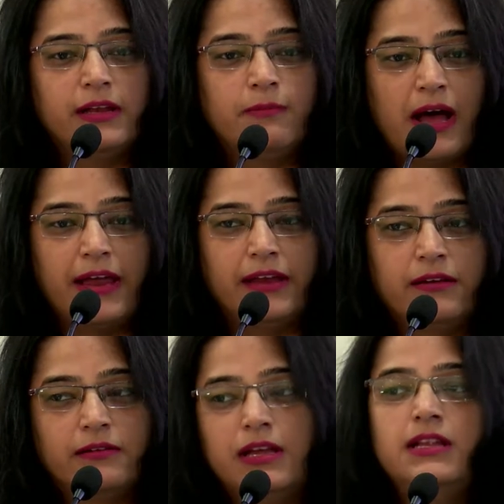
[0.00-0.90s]

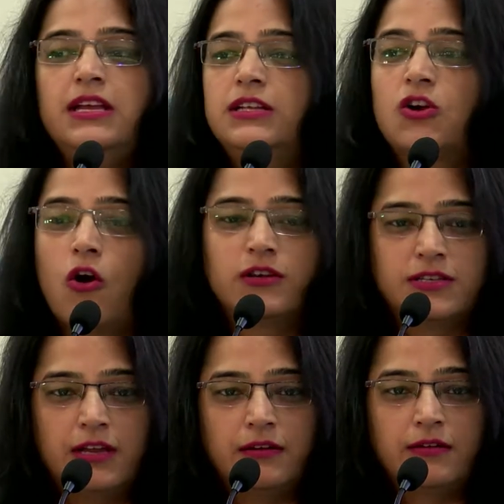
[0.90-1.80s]
mind, they need
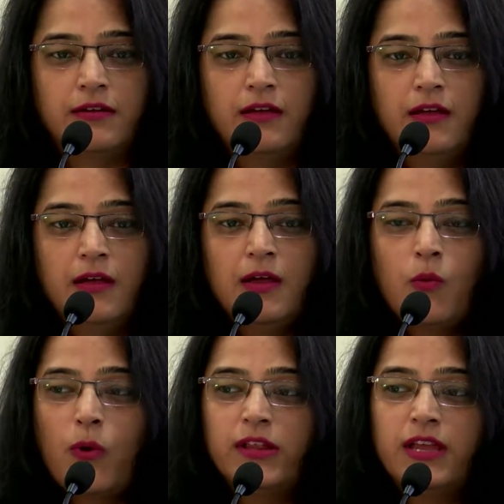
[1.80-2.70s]
content
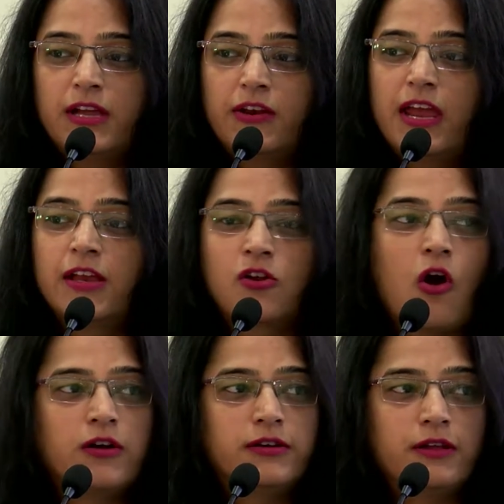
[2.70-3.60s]
when they create
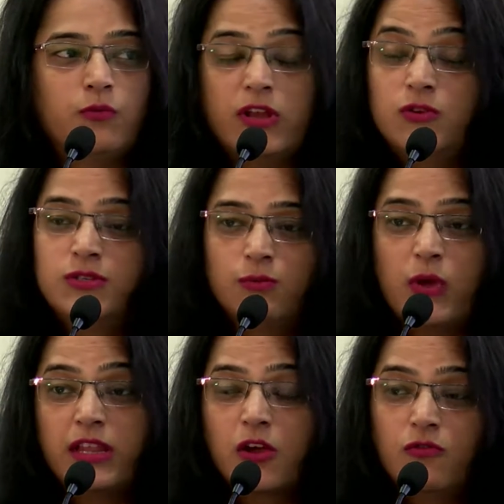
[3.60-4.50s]
content, when, you,
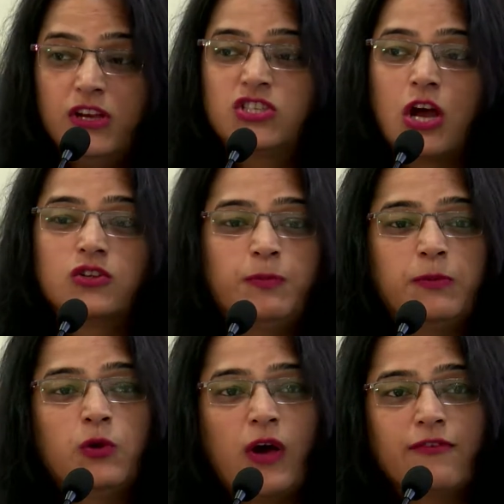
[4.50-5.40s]
when they reach out to
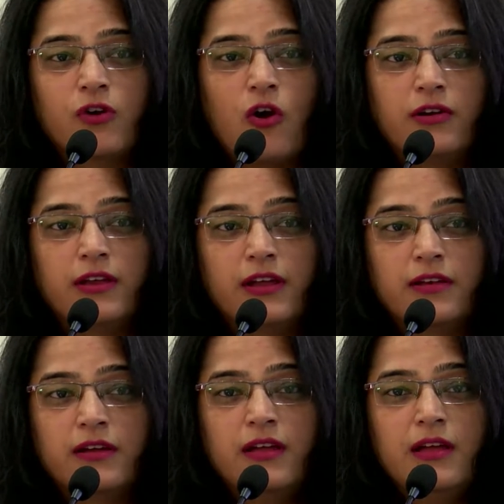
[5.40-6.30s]
people who have
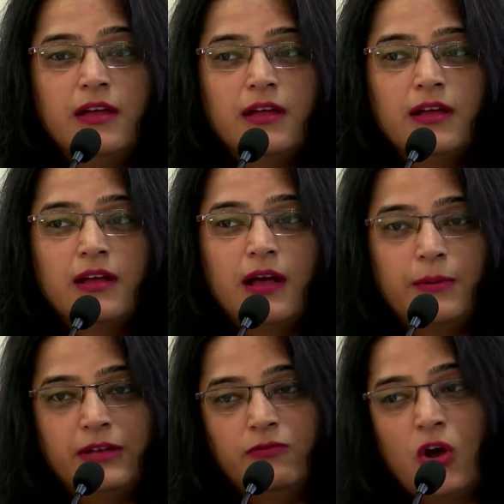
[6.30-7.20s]
content, I
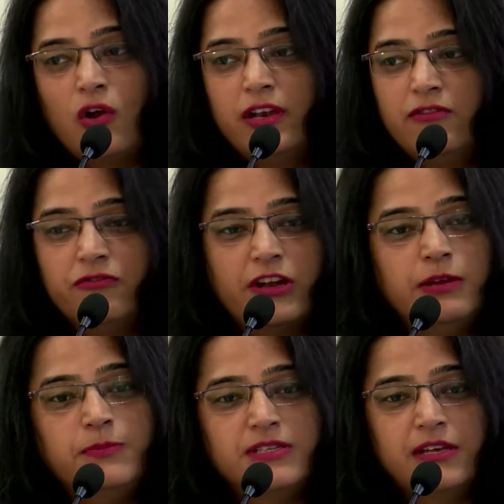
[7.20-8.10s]
mean, we all live a very
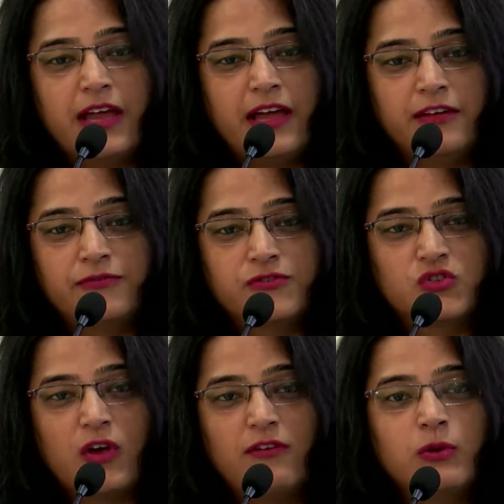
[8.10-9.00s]
busy life, so
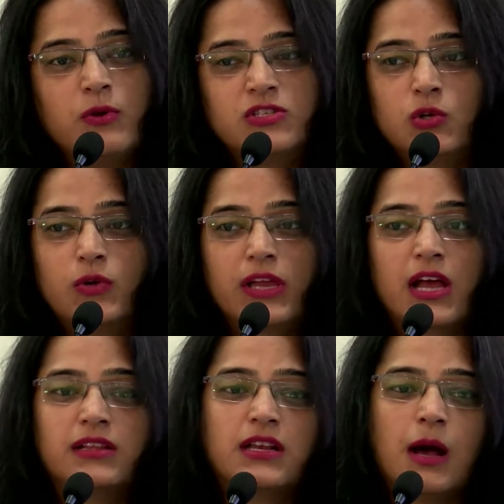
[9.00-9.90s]
everyone's looking
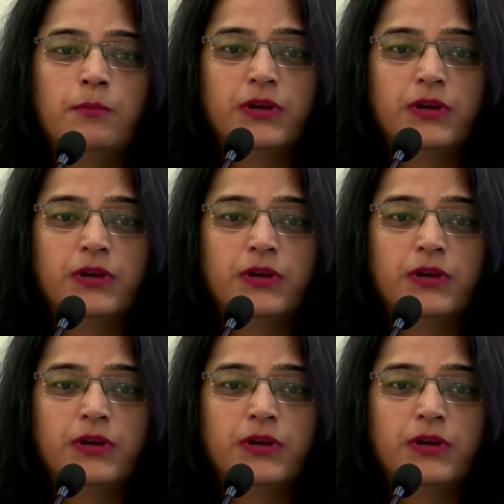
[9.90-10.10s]
at the number